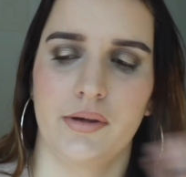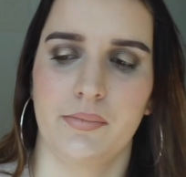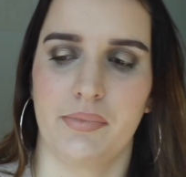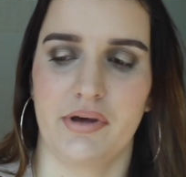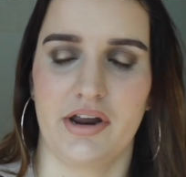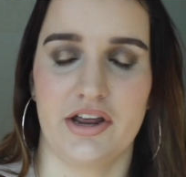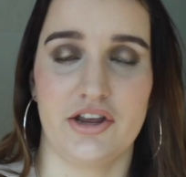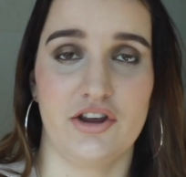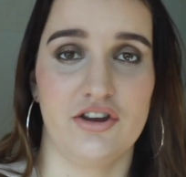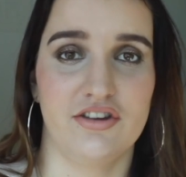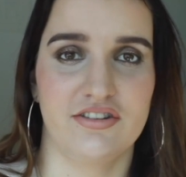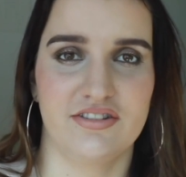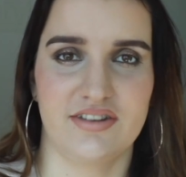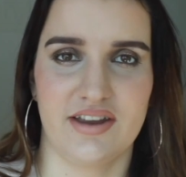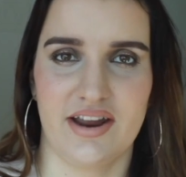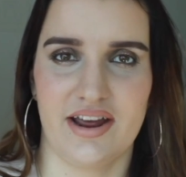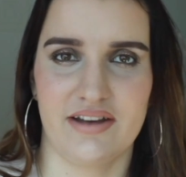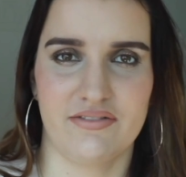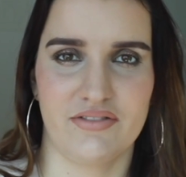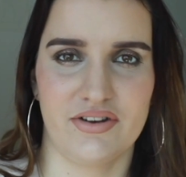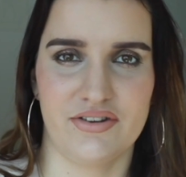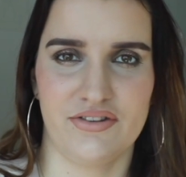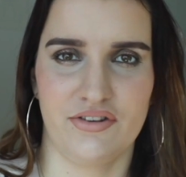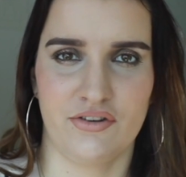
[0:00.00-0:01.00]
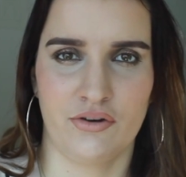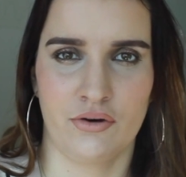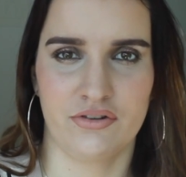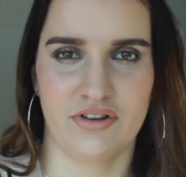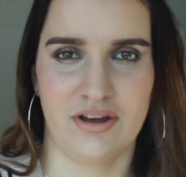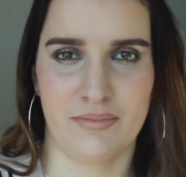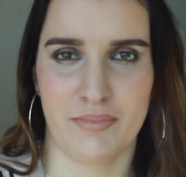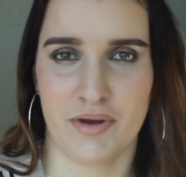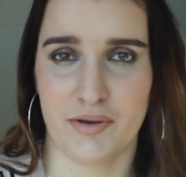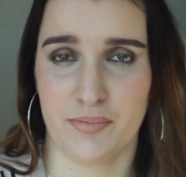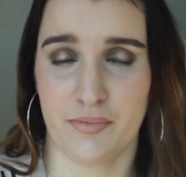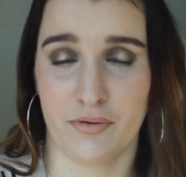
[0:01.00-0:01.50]
but I used it every single
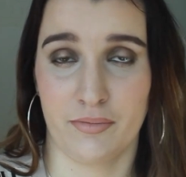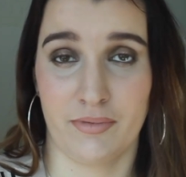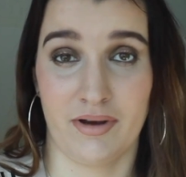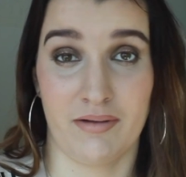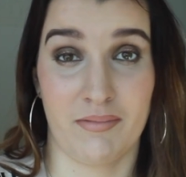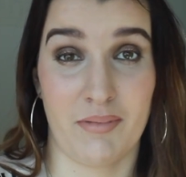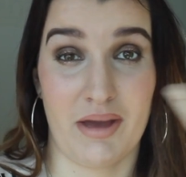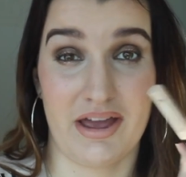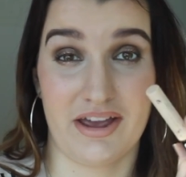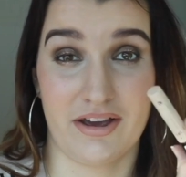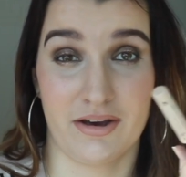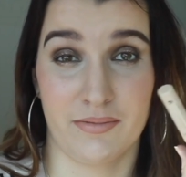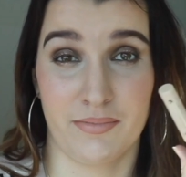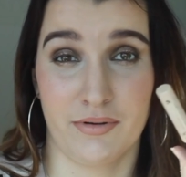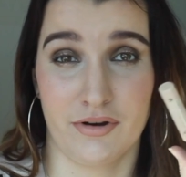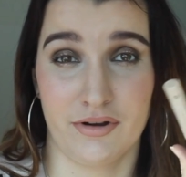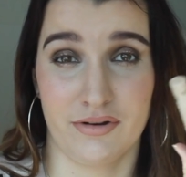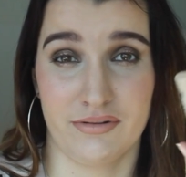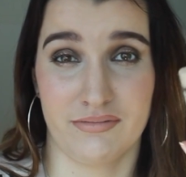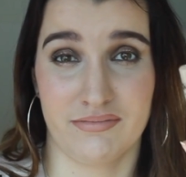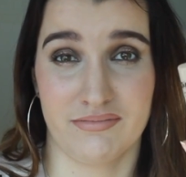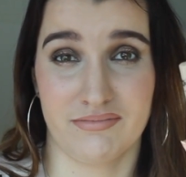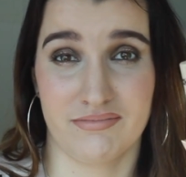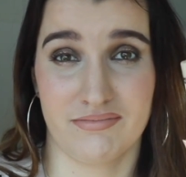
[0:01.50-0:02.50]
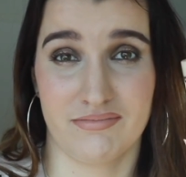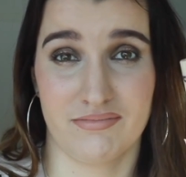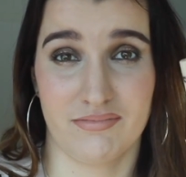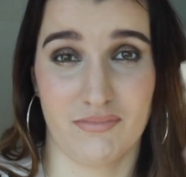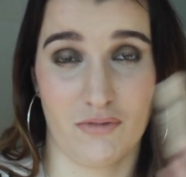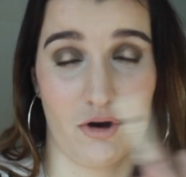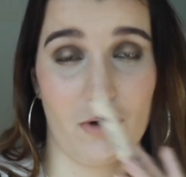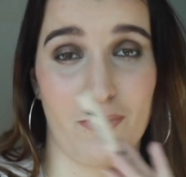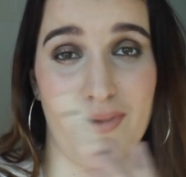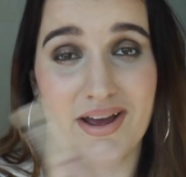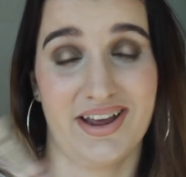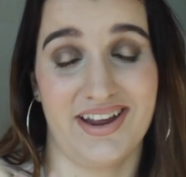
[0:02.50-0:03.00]
time I put my makeup on
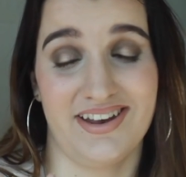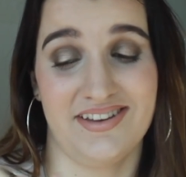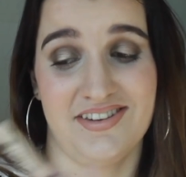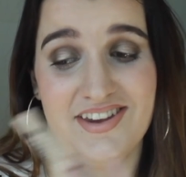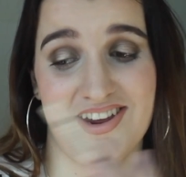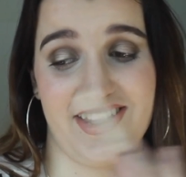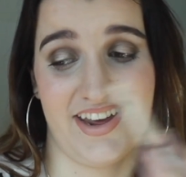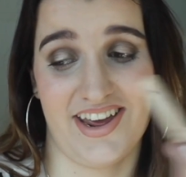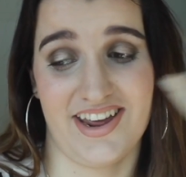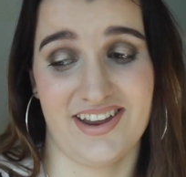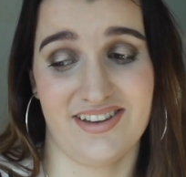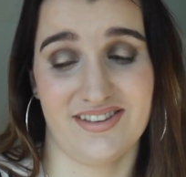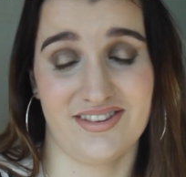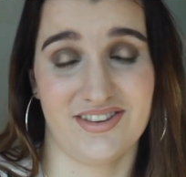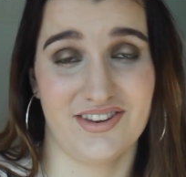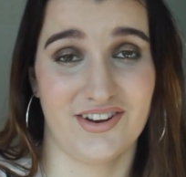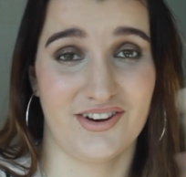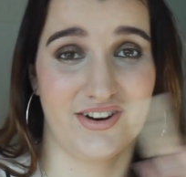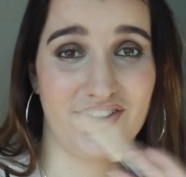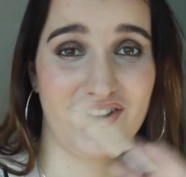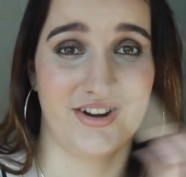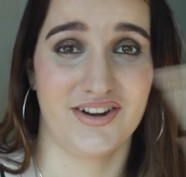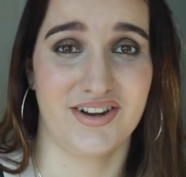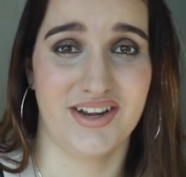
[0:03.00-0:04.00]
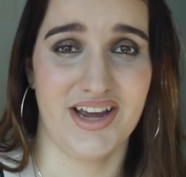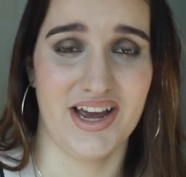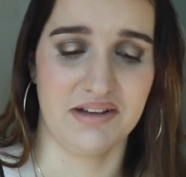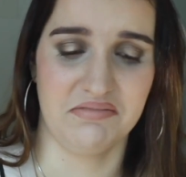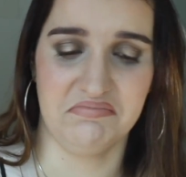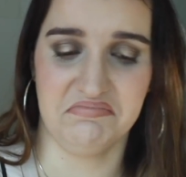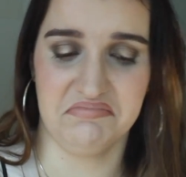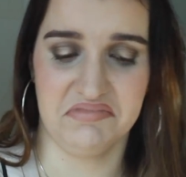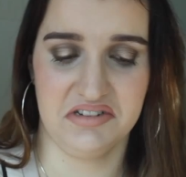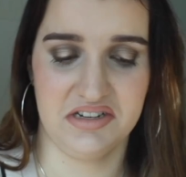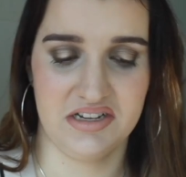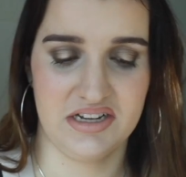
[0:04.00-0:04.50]
my Kentucky. So yeah,
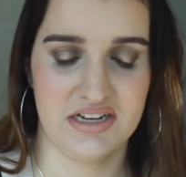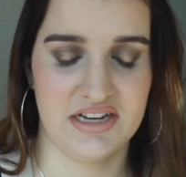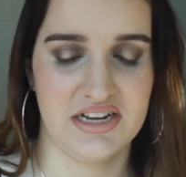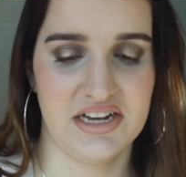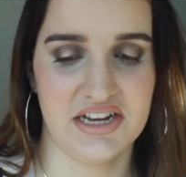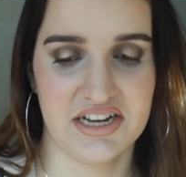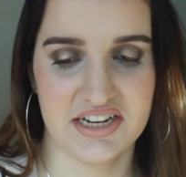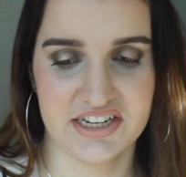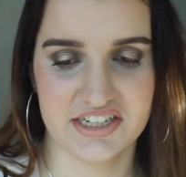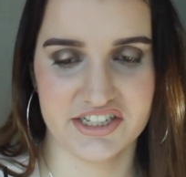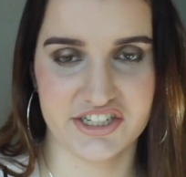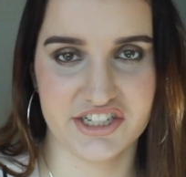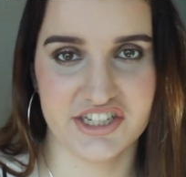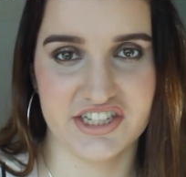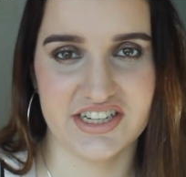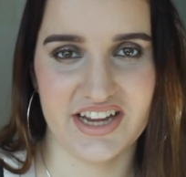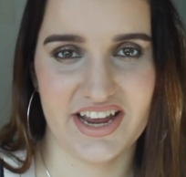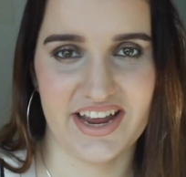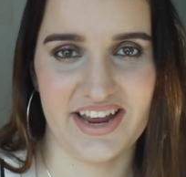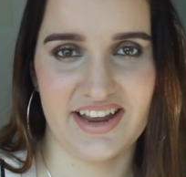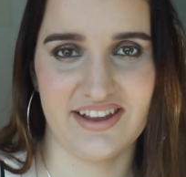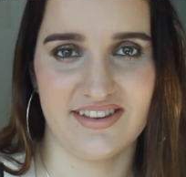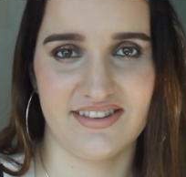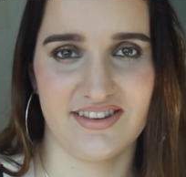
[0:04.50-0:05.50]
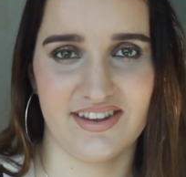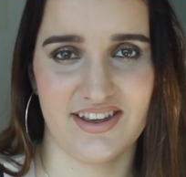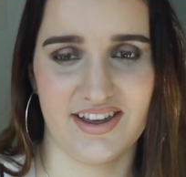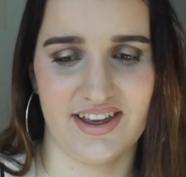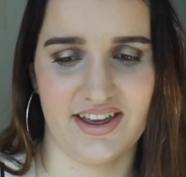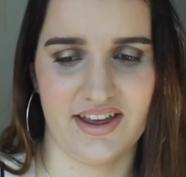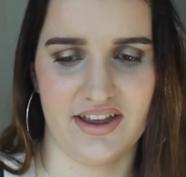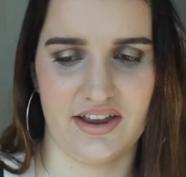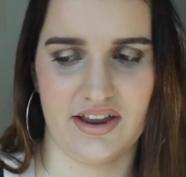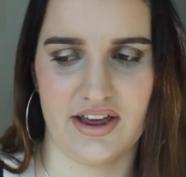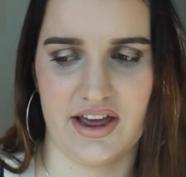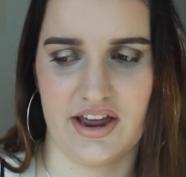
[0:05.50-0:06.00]
it's just
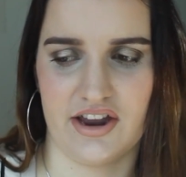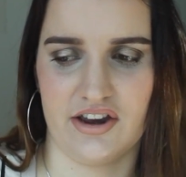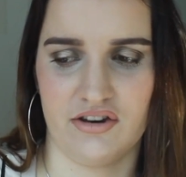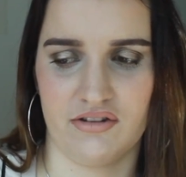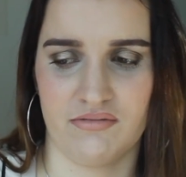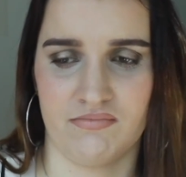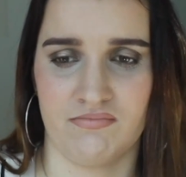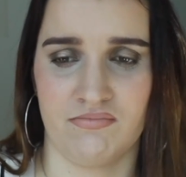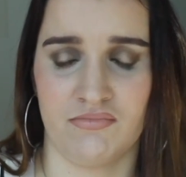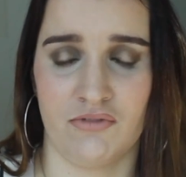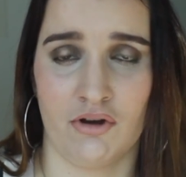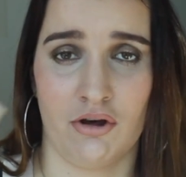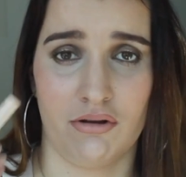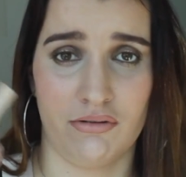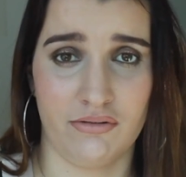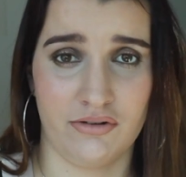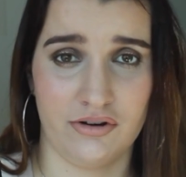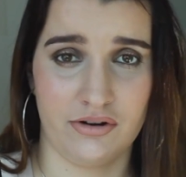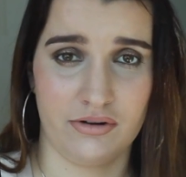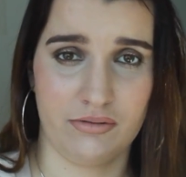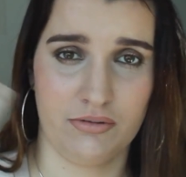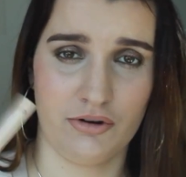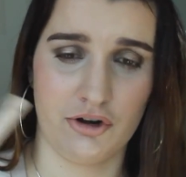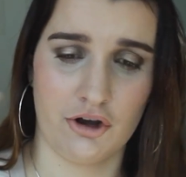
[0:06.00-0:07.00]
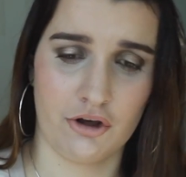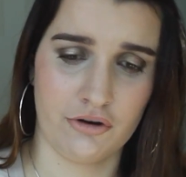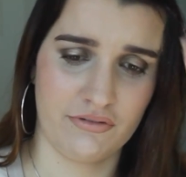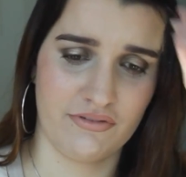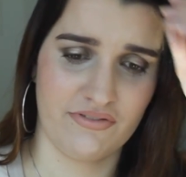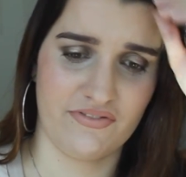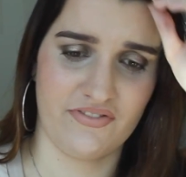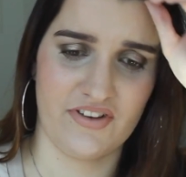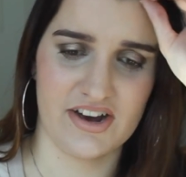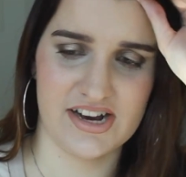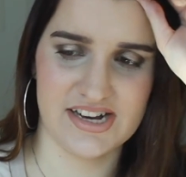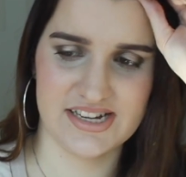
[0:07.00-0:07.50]
easy and
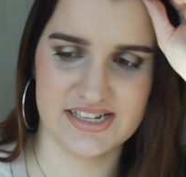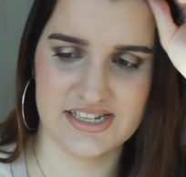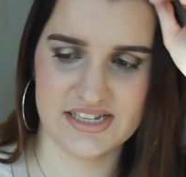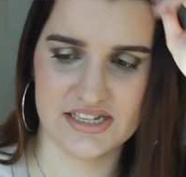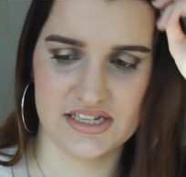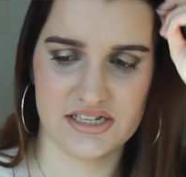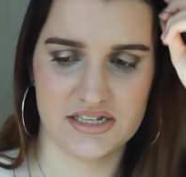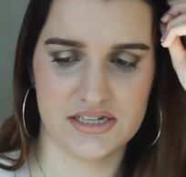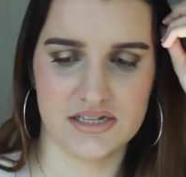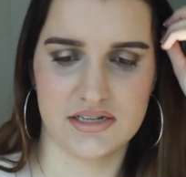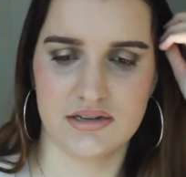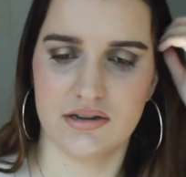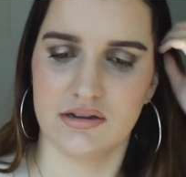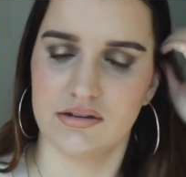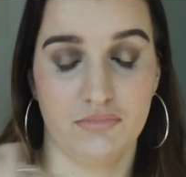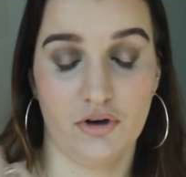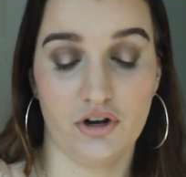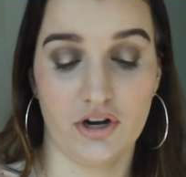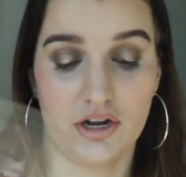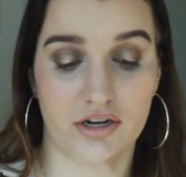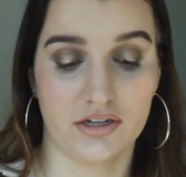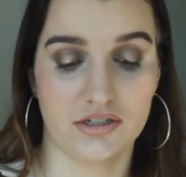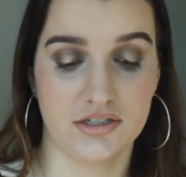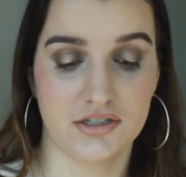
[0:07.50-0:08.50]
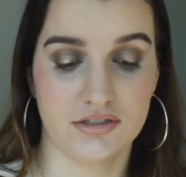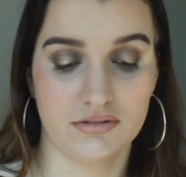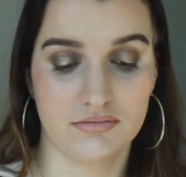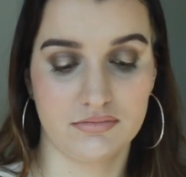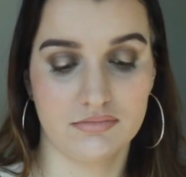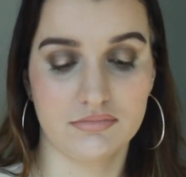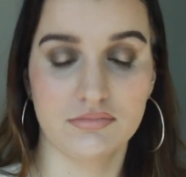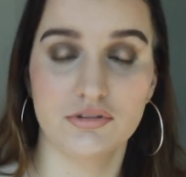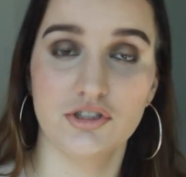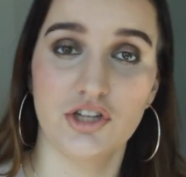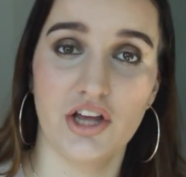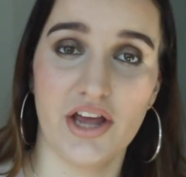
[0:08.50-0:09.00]
non-fuss product.
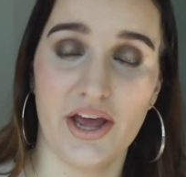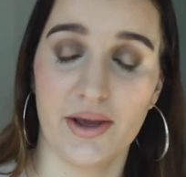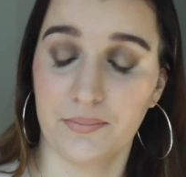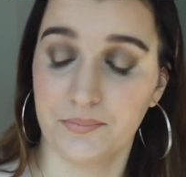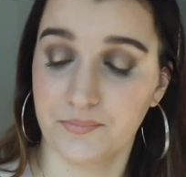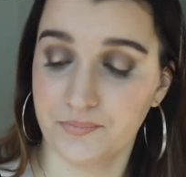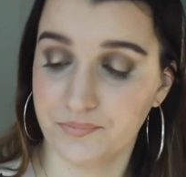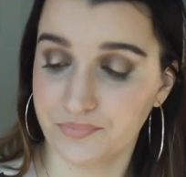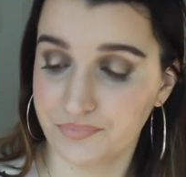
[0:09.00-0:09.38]
So yeah.